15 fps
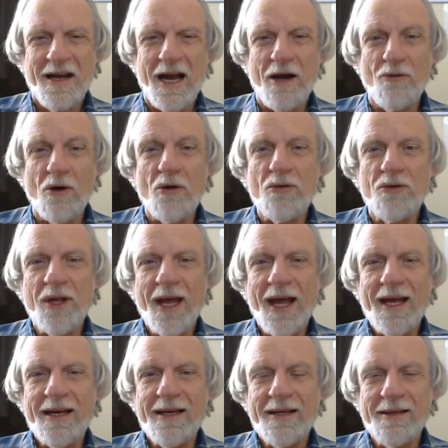I wrote
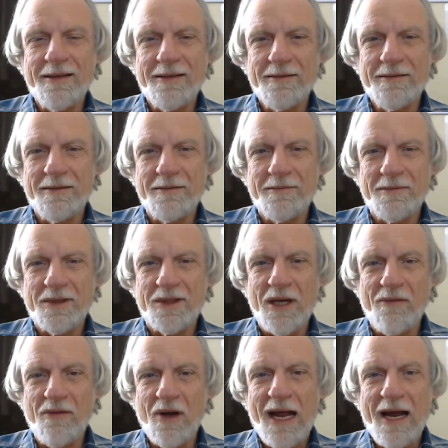that
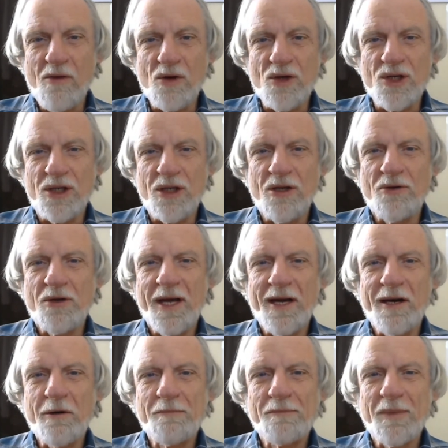several hours ago
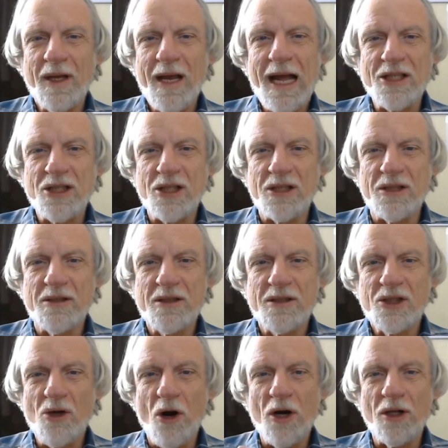now. I actually
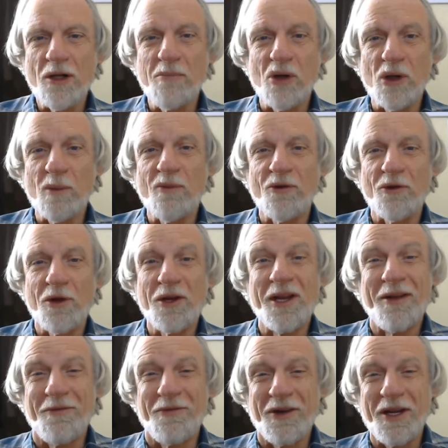started the blurb for the
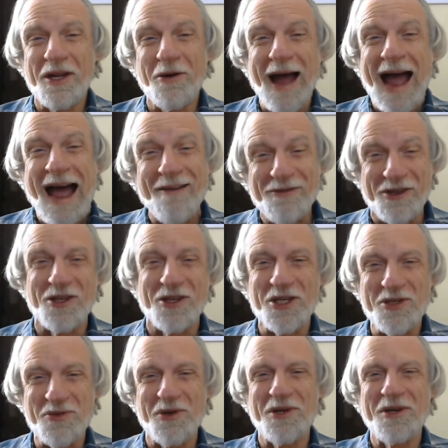video after
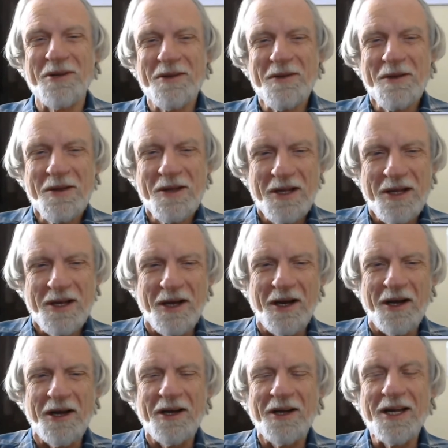this one
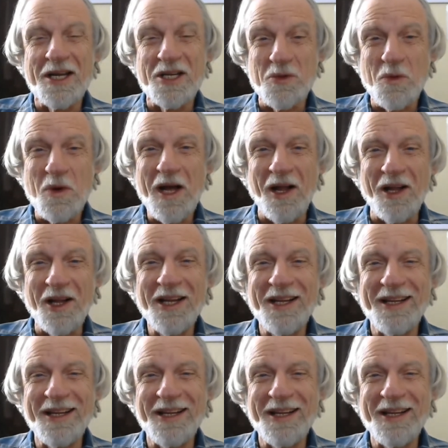uh, as well.